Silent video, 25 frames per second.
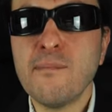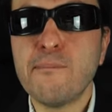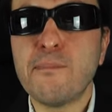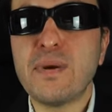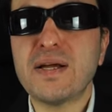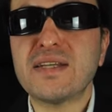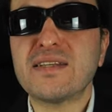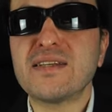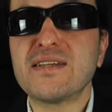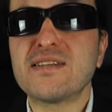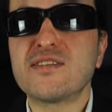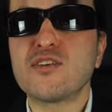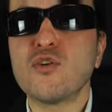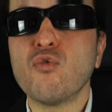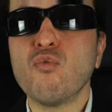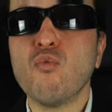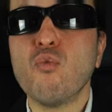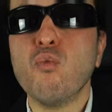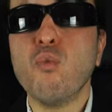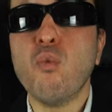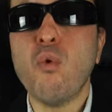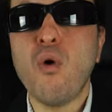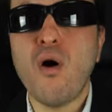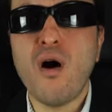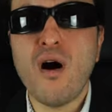But it's a
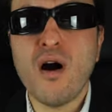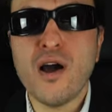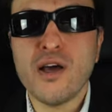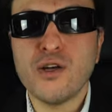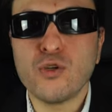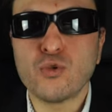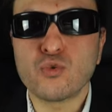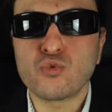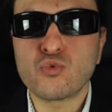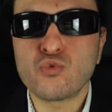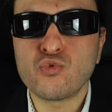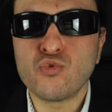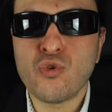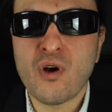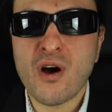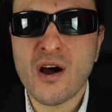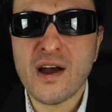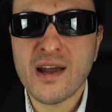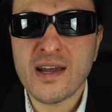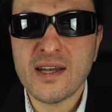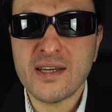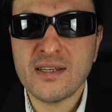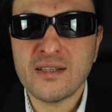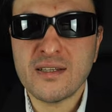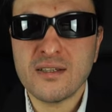wild
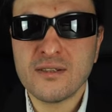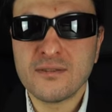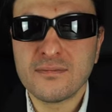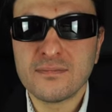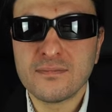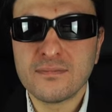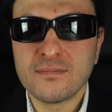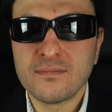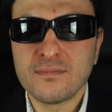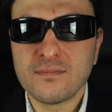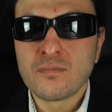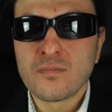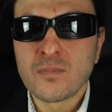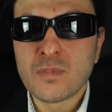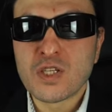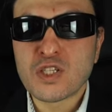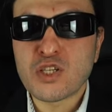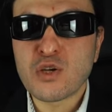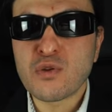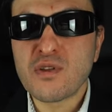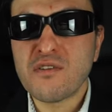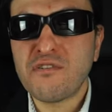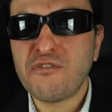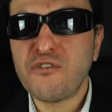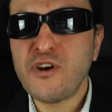ride.
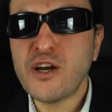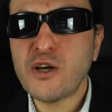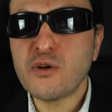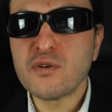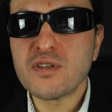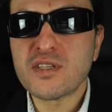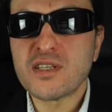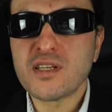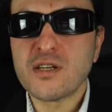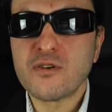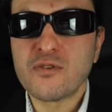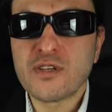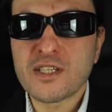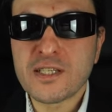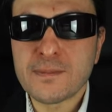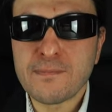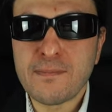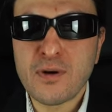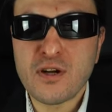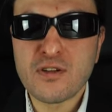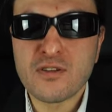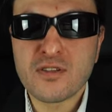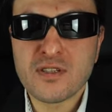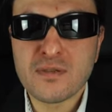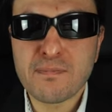So the frequency
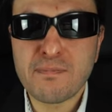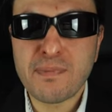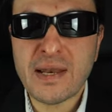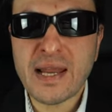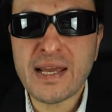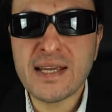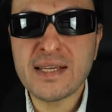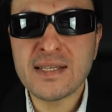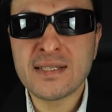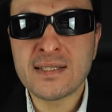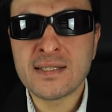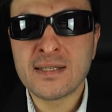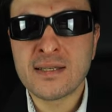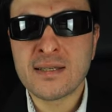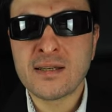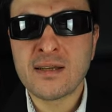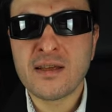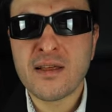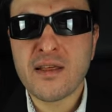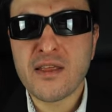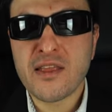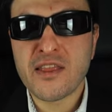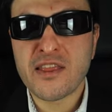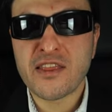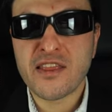response plays
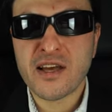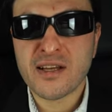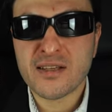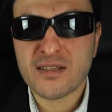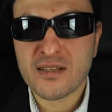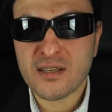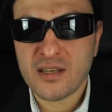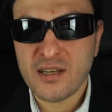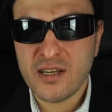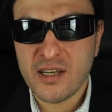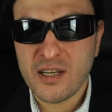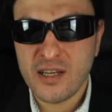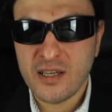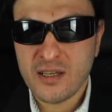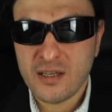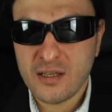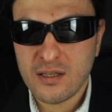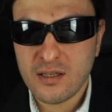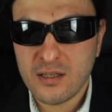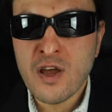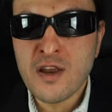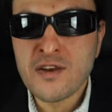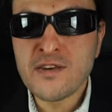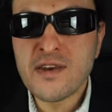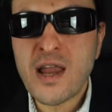thusly.
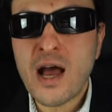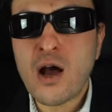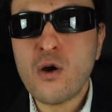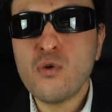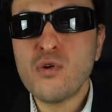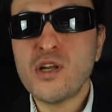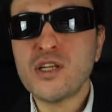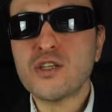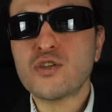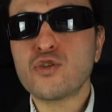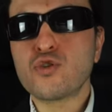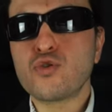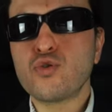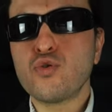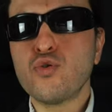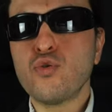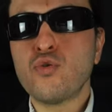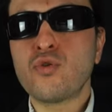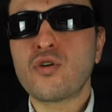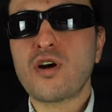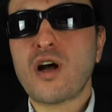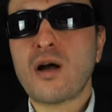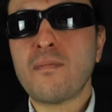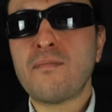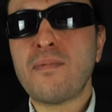Now let's
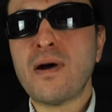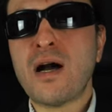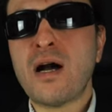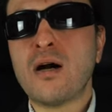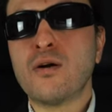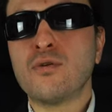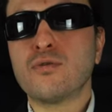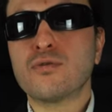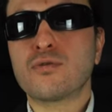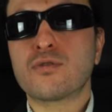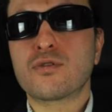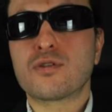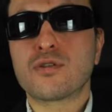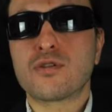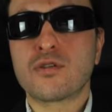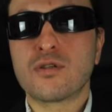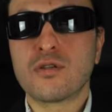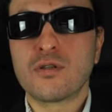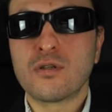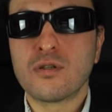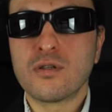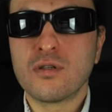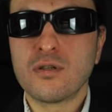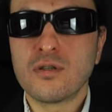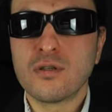talk about
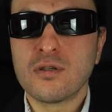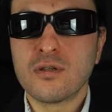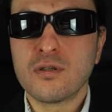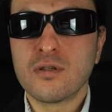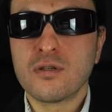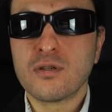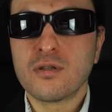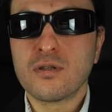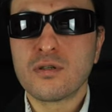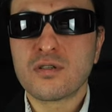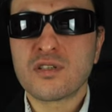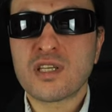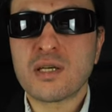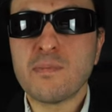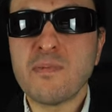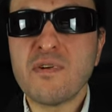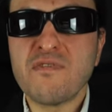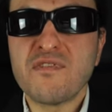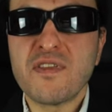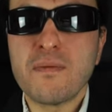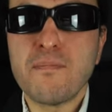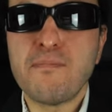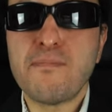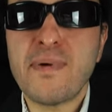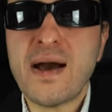some of
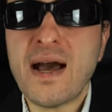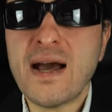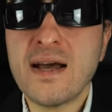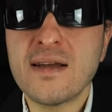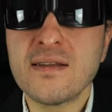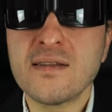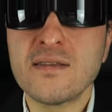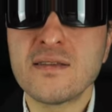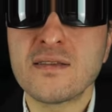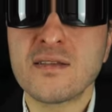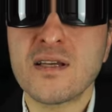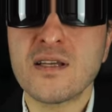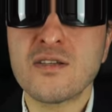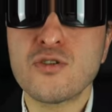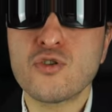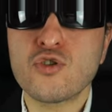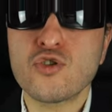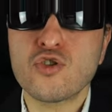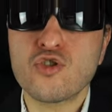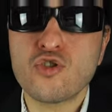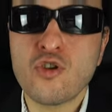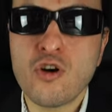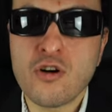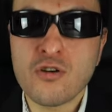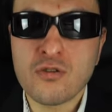the bands and
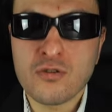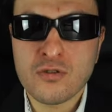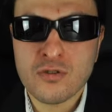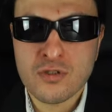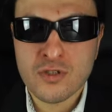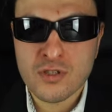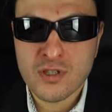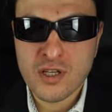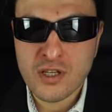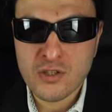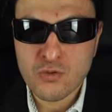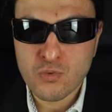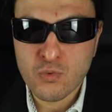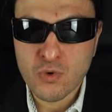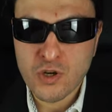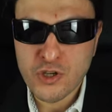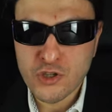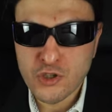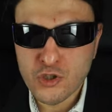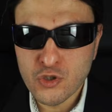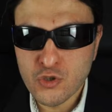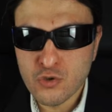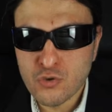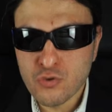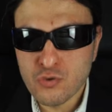songs that were
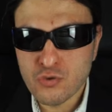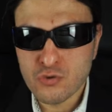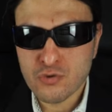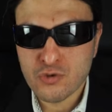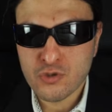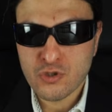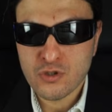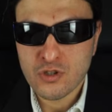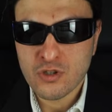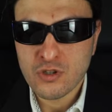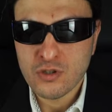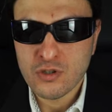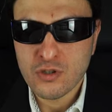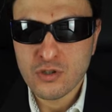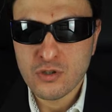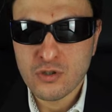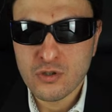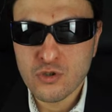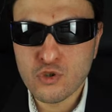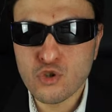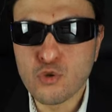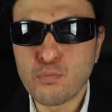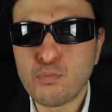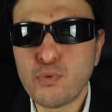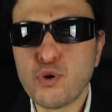used
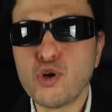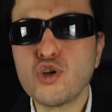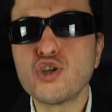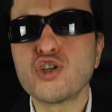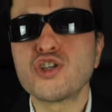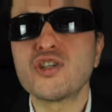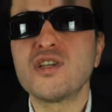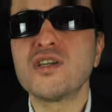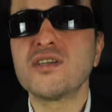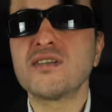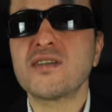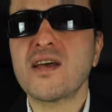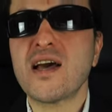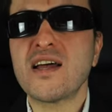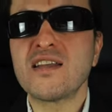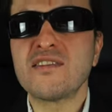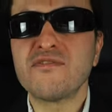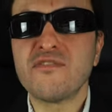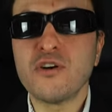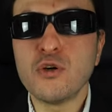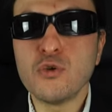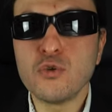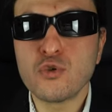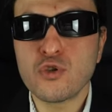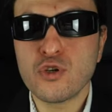to push this
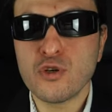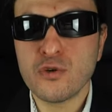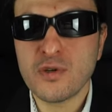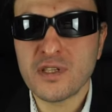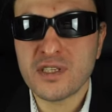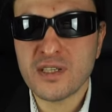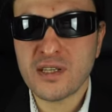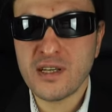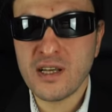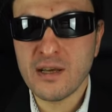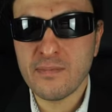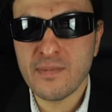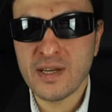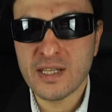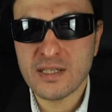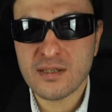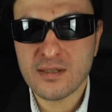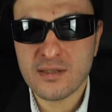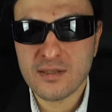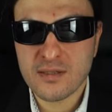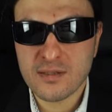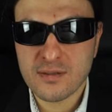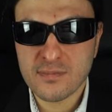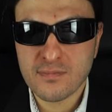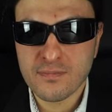headphone to its
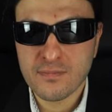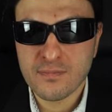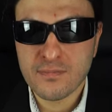limits.